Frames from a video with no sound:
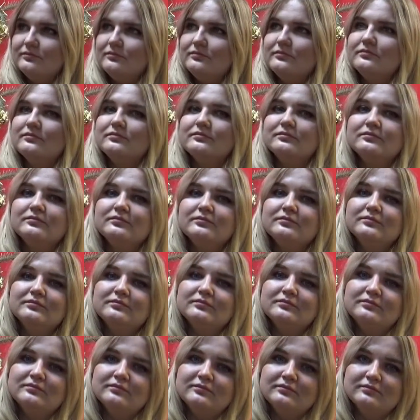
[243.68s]

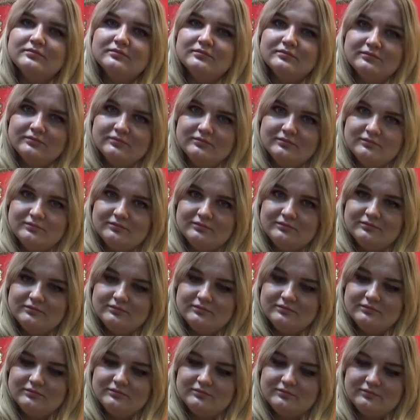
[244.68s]

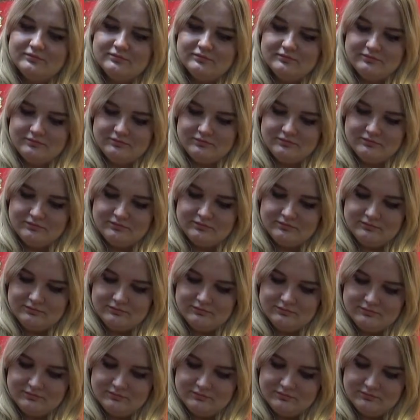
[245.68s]

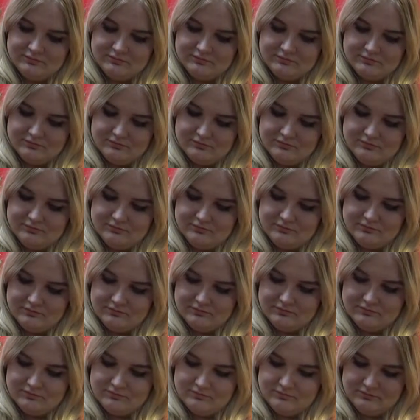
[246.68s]

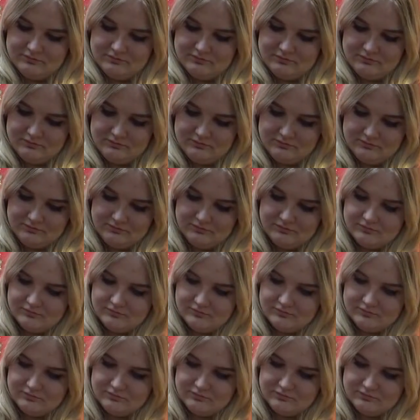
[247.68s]

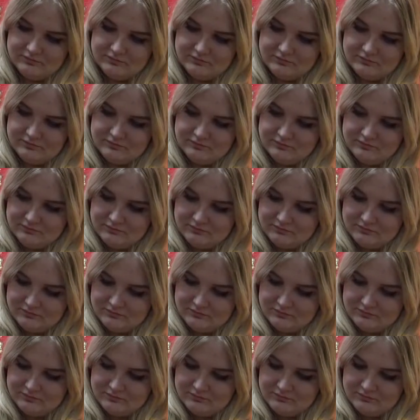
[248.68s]
The person shown says nothing.